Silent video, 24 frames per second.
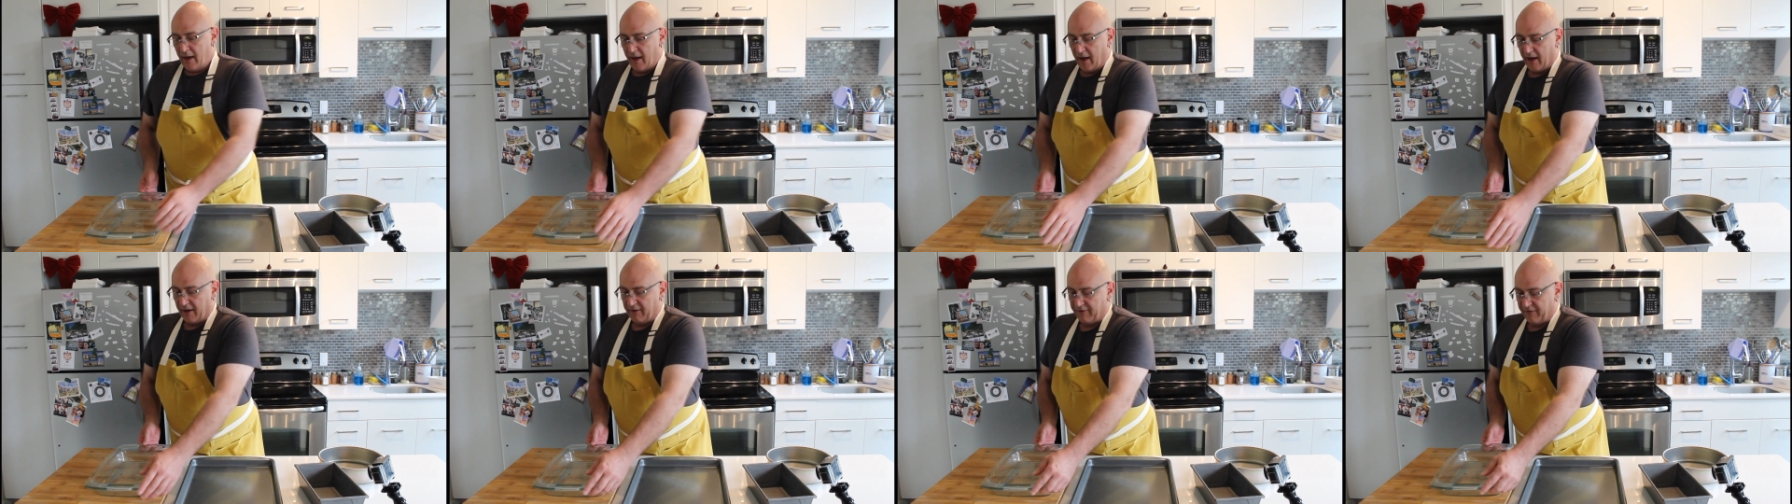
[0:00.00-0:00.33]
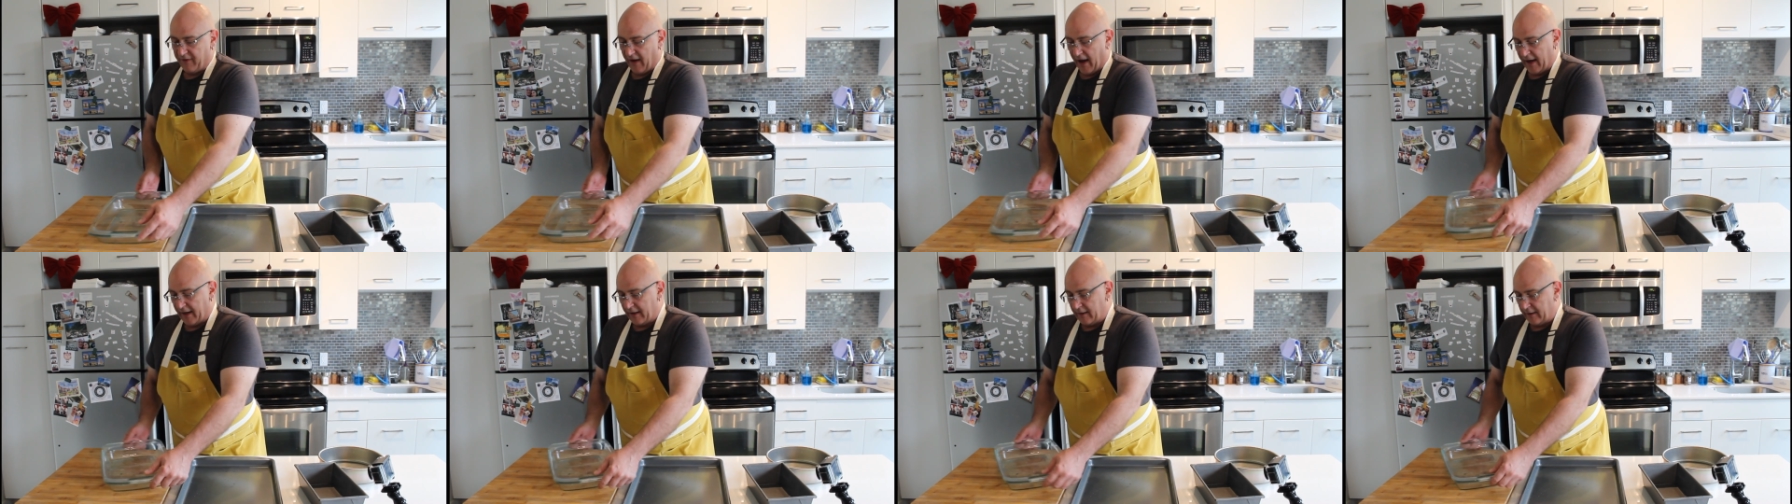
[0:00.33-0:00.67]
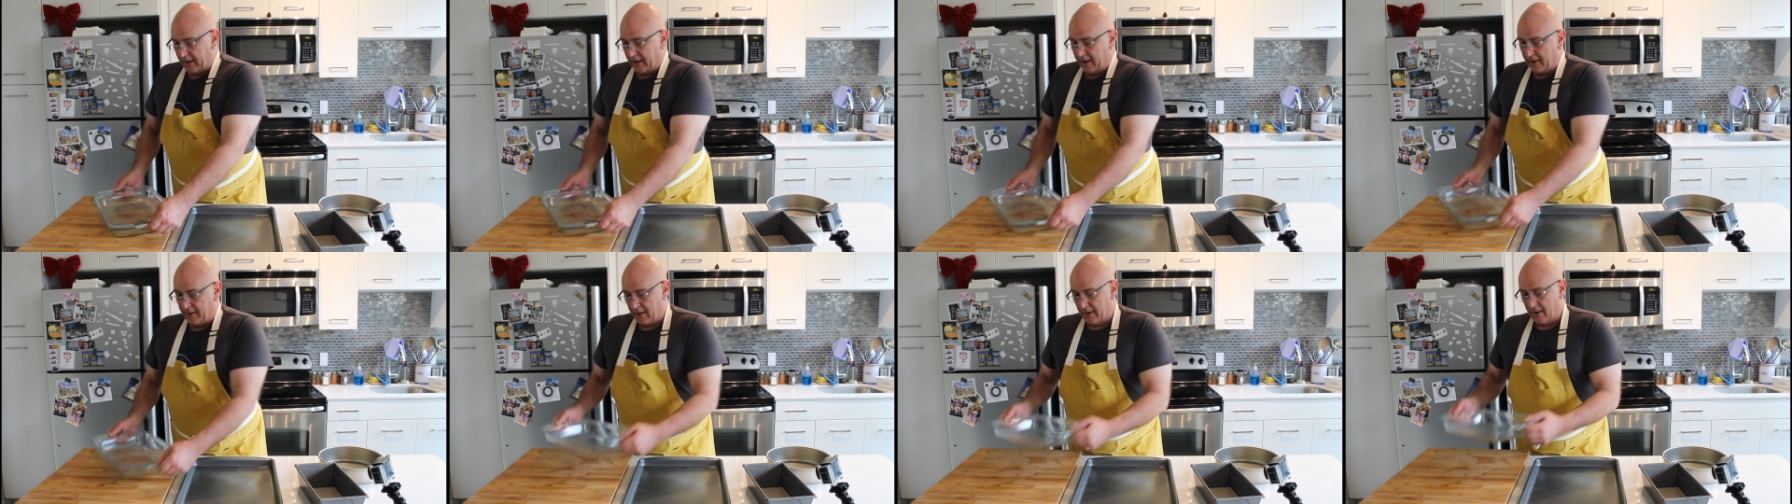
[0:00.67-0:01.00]
And
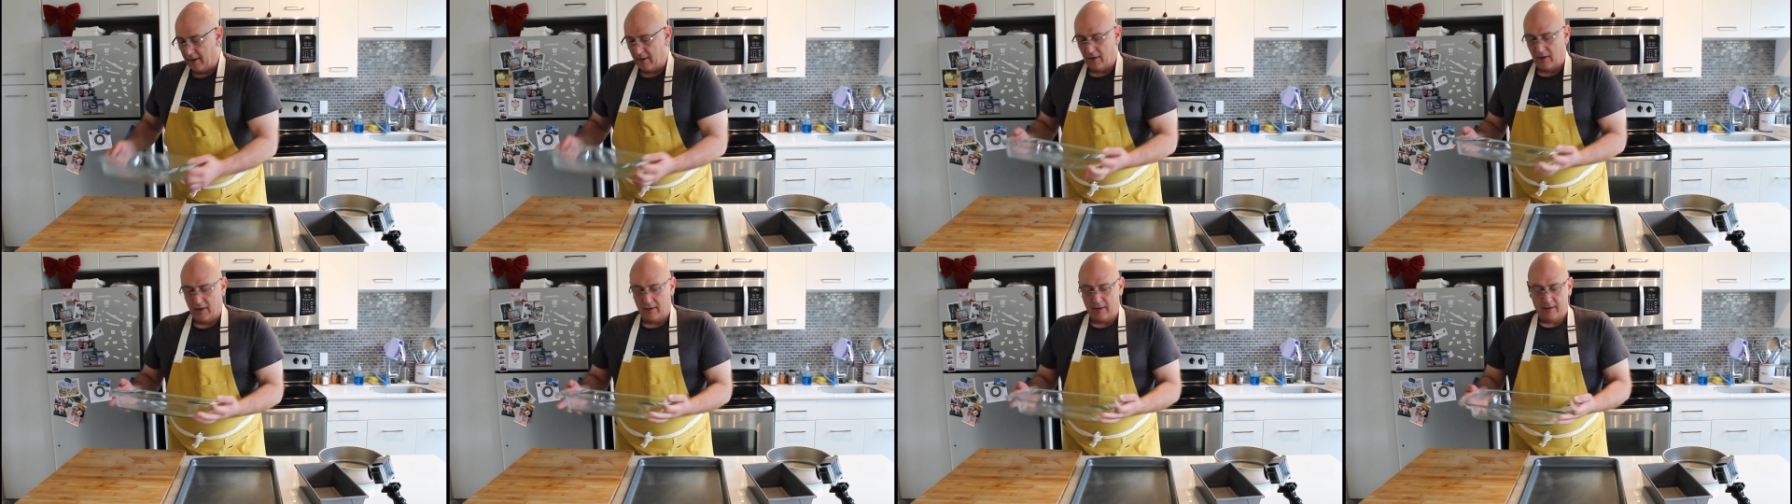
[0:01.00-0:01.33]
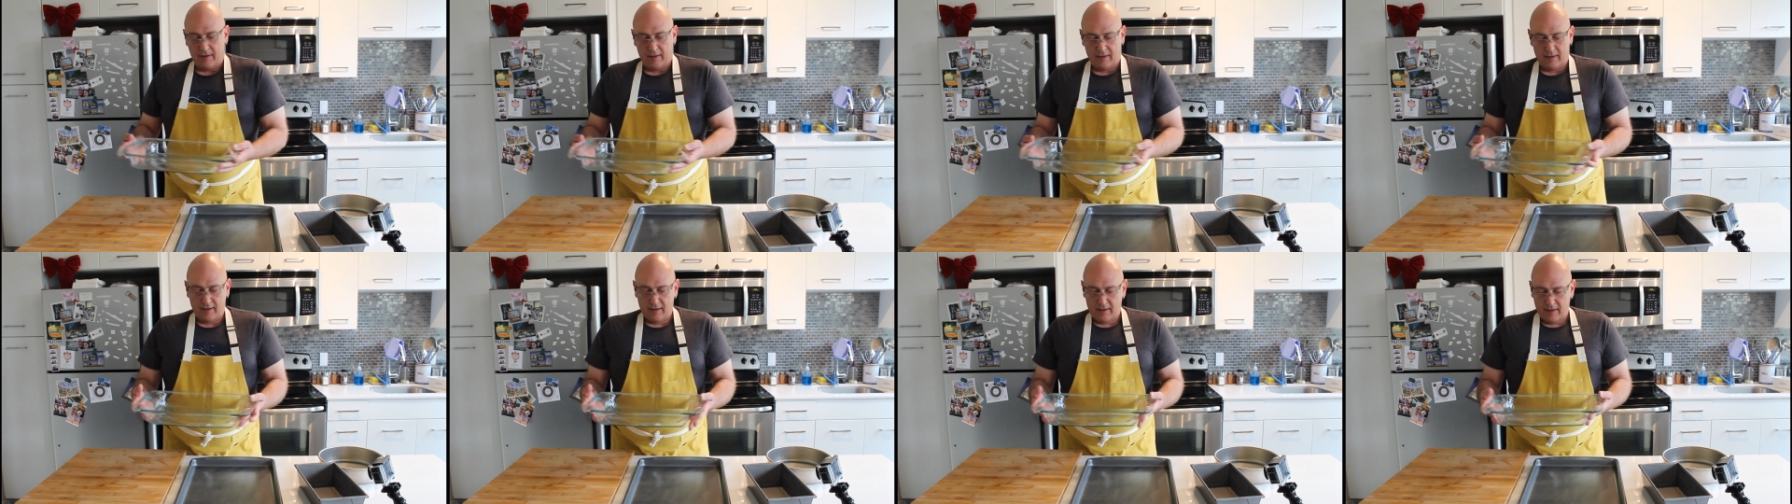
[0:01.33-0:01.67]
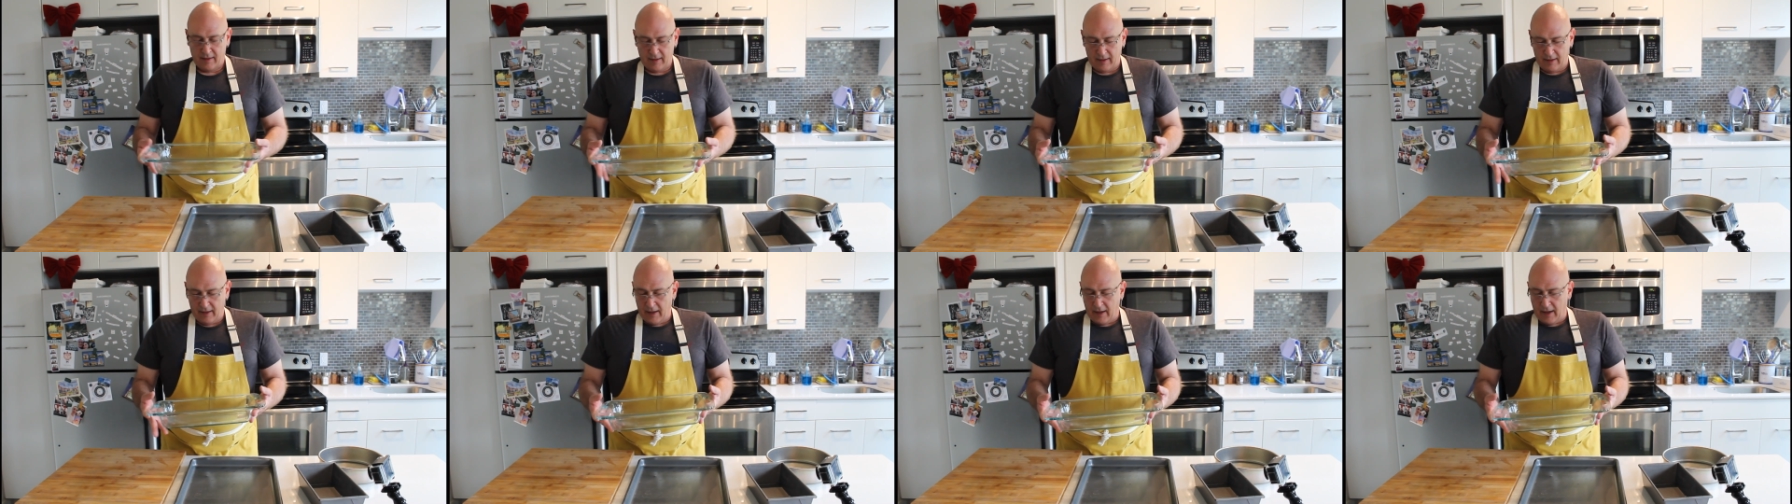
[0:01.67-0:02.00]
finally,
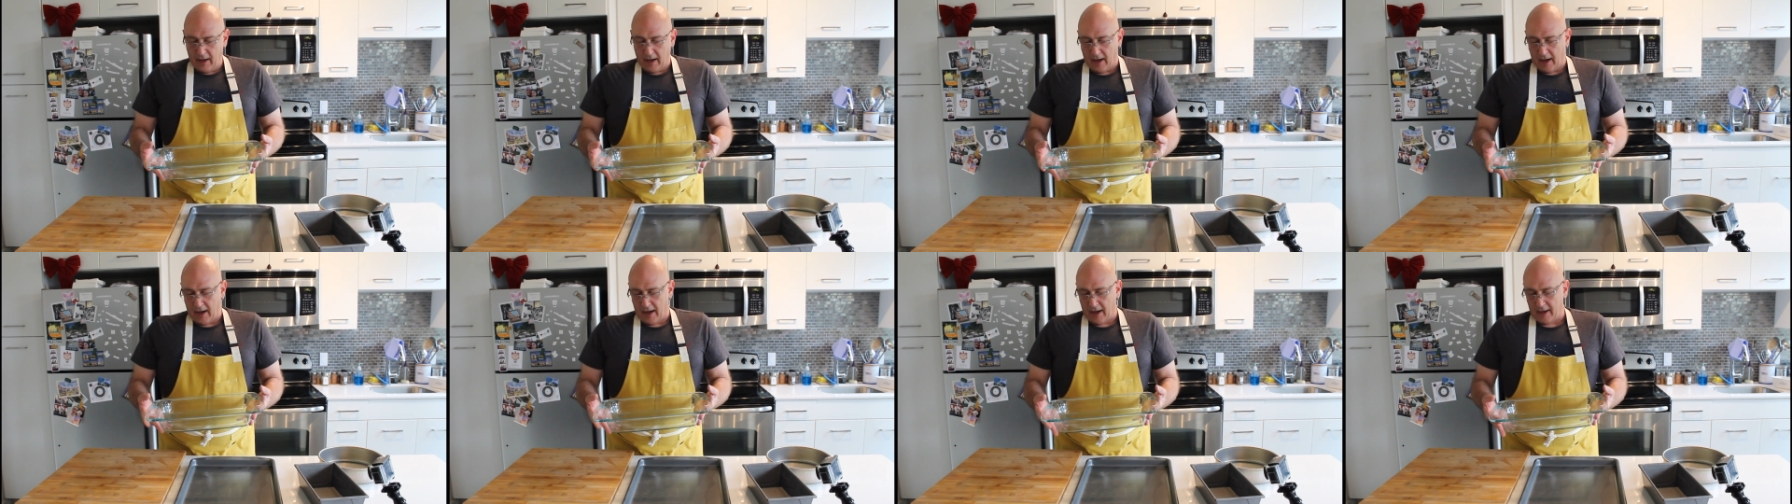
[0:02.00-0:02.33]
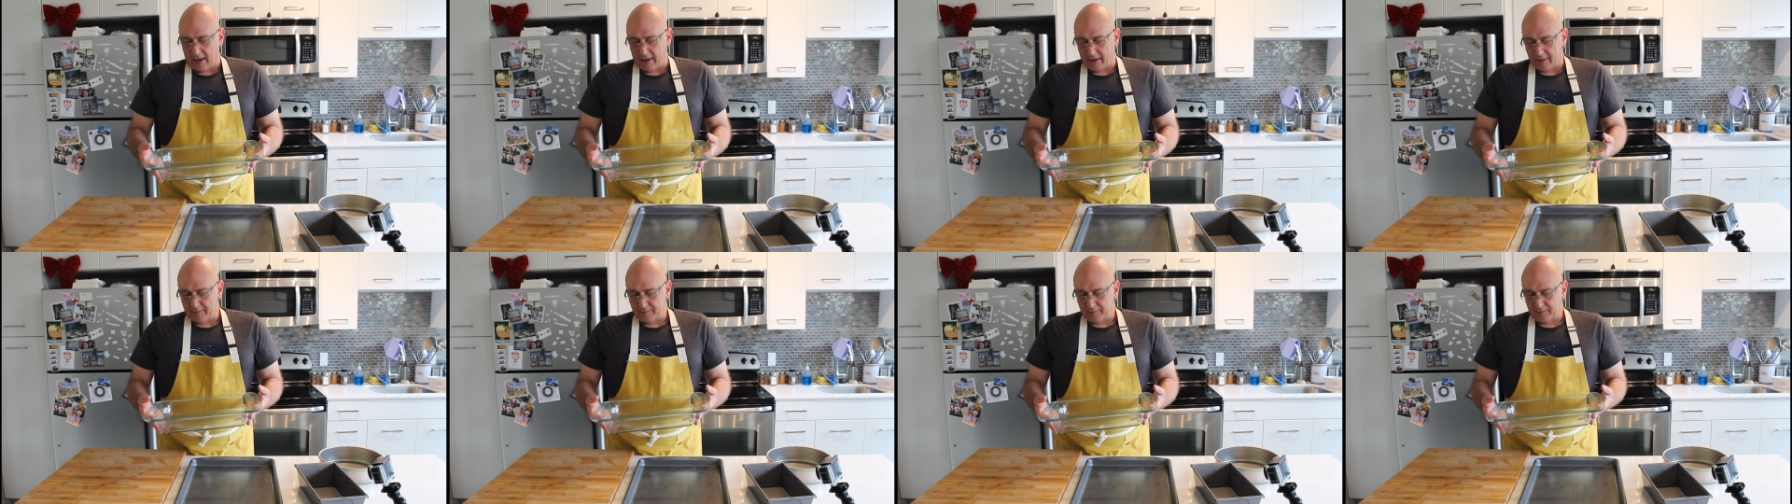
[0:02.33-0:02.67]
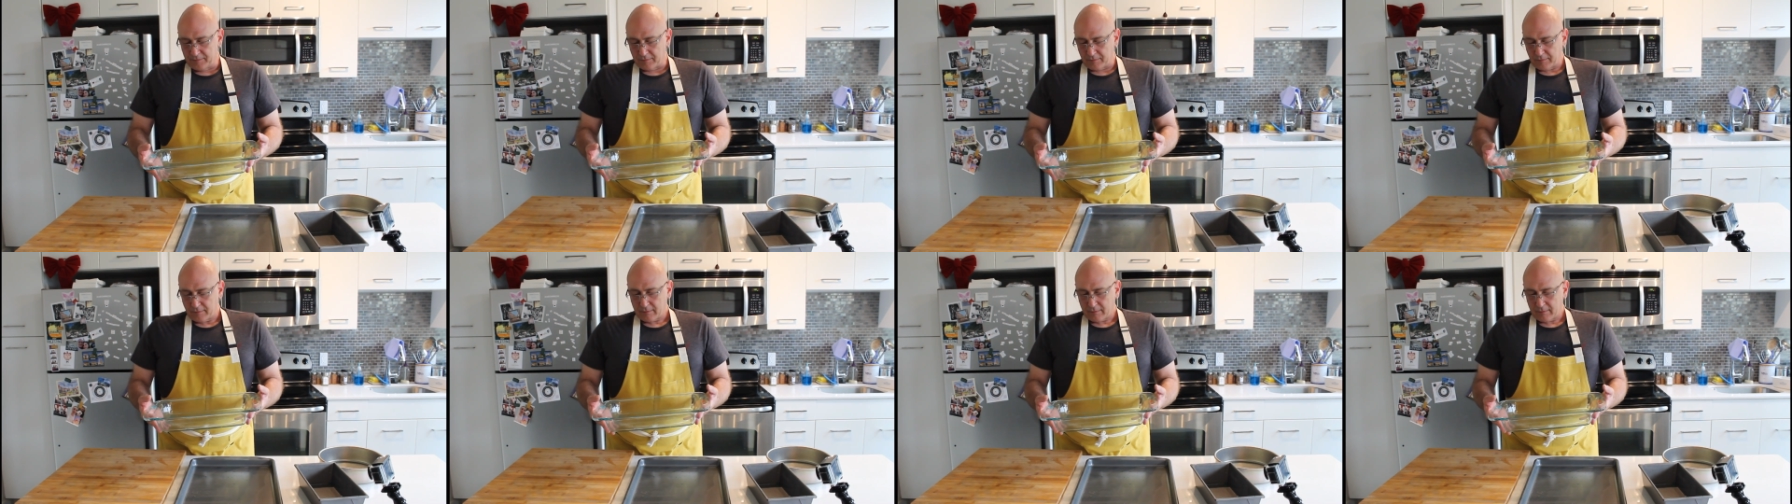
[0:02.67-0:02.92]
uh,